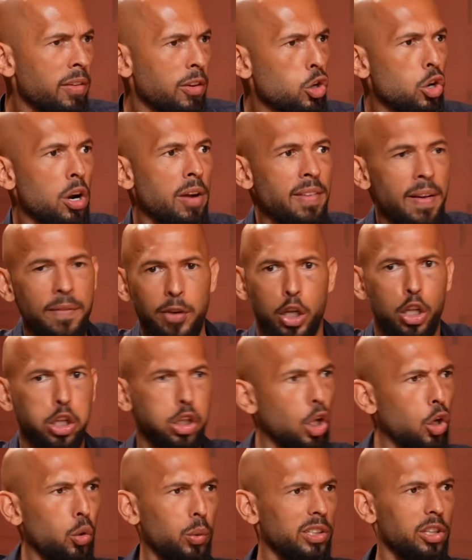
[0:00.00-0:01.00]
you don't even have a
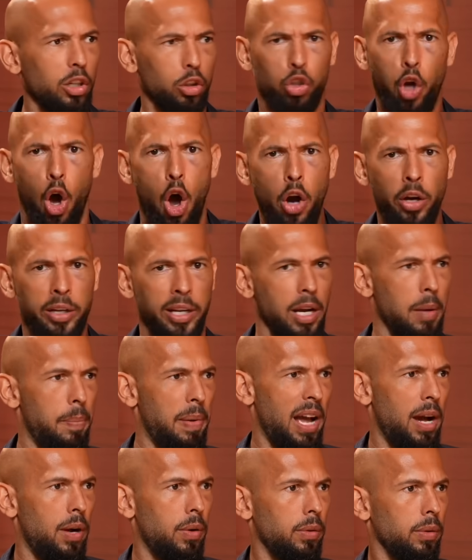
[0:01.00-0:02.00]
clue what they're
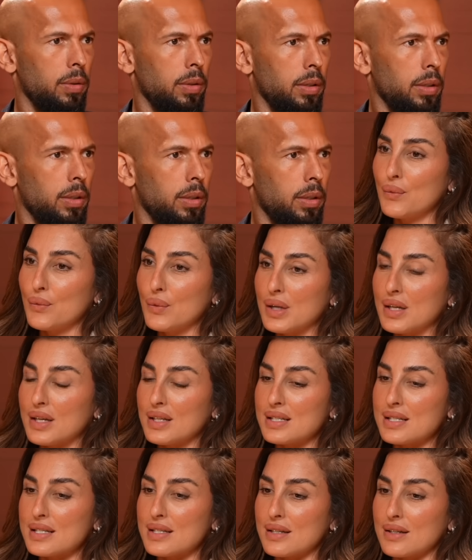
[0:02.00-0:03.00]
talking about.
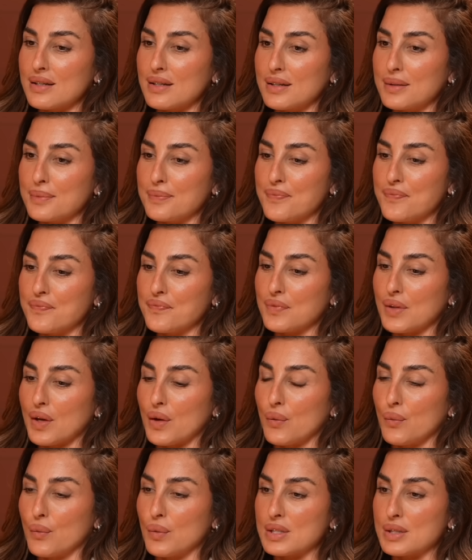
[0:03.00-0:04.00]

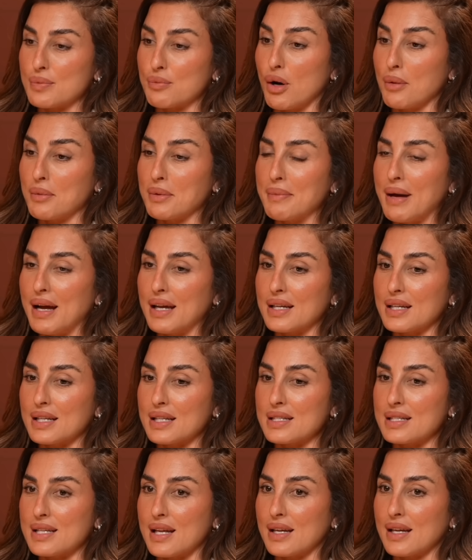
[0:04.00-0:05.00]
What's
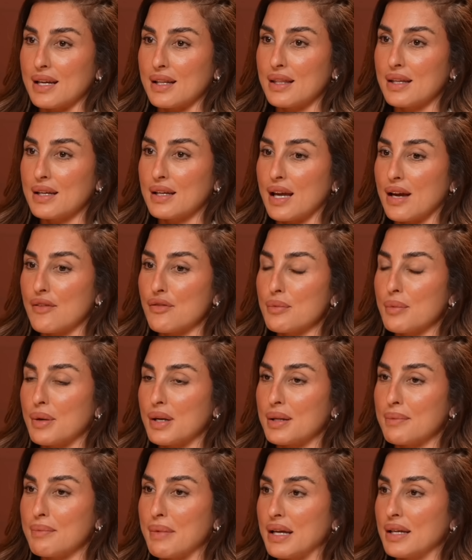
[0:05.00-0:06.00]
problematic is that I think
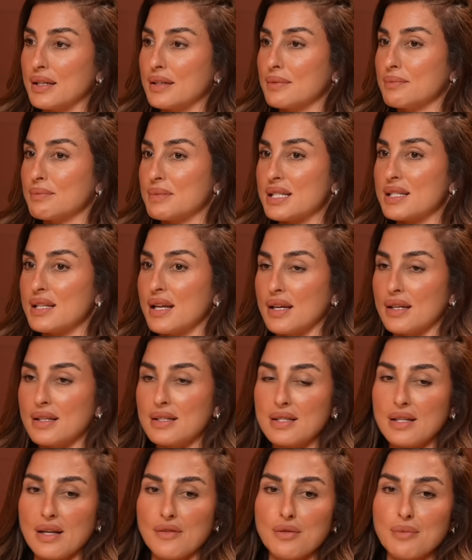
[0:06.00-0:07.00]
everybody made
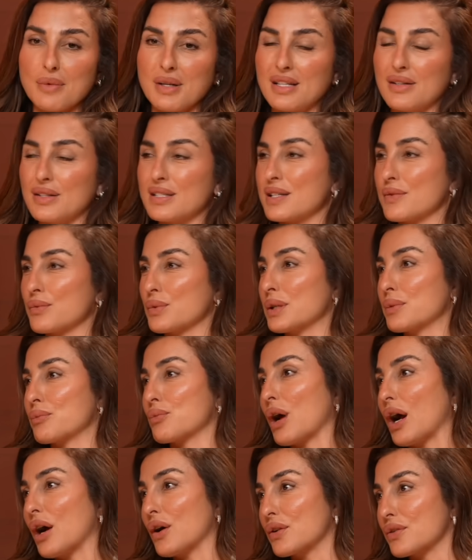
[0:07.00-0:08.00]
mistakes. Everybody isn't
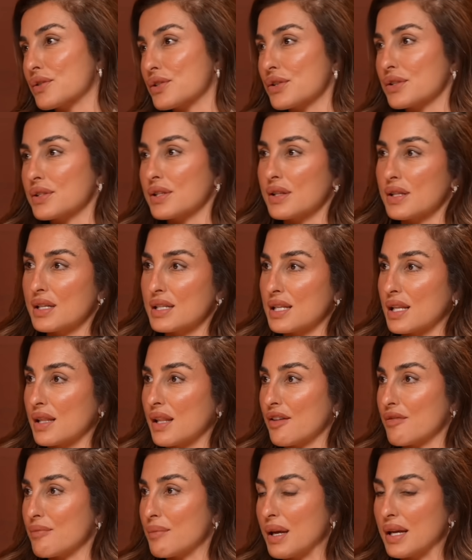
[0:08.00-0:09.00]
really proud of certain things
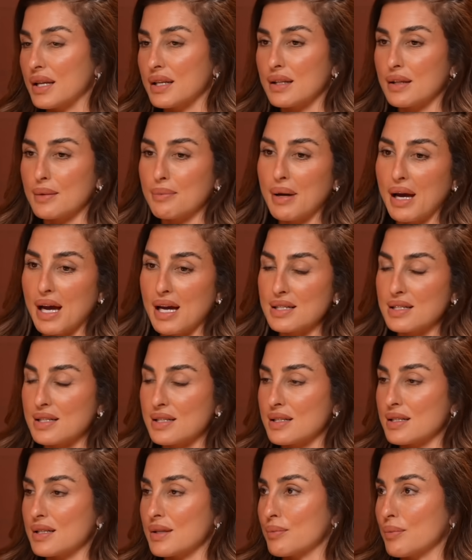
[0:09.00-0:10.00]
that they've made in the
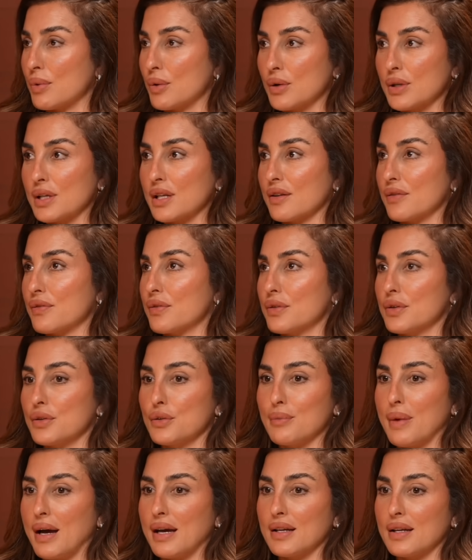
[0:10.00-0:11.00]
past. This is the point of
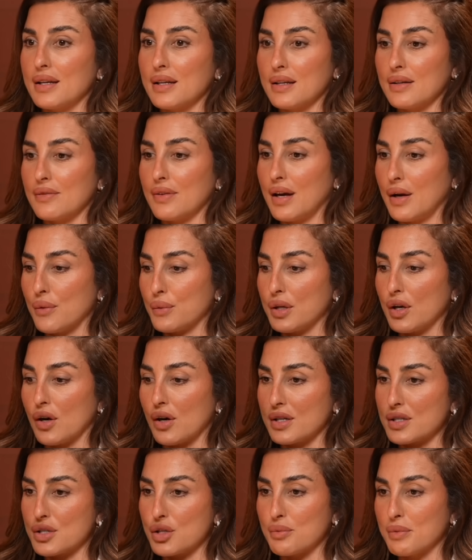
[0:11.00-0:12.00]
humanity, of how we
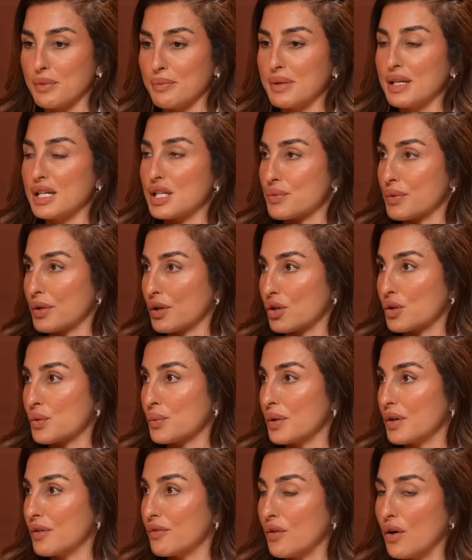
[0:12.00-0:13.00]
are as human beings. We
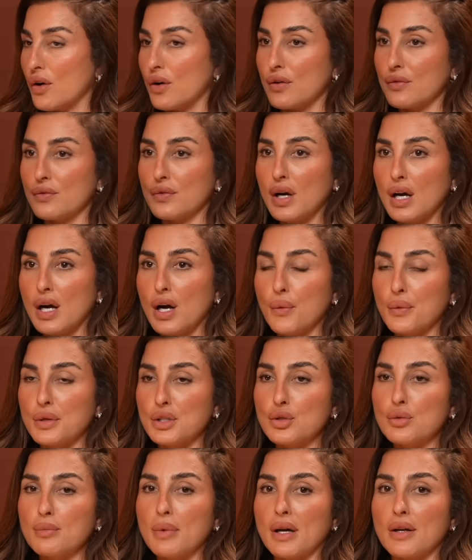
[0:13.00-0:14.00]
learn, we evolve,
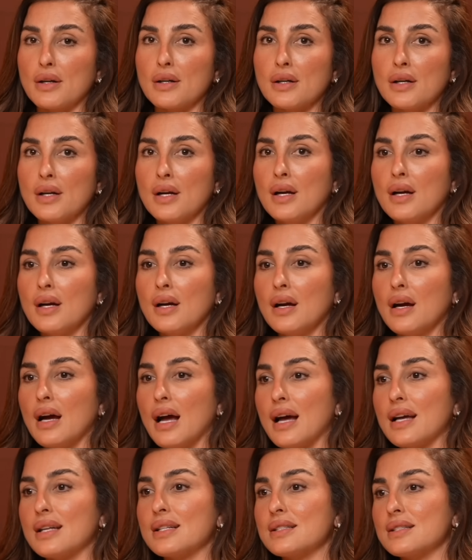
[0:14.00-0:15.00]
we do better.
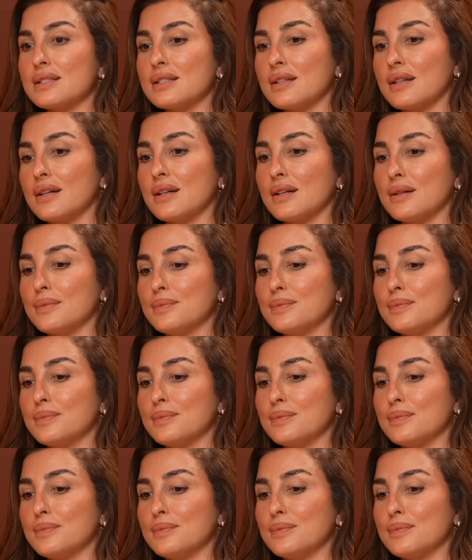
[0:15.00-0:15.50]
And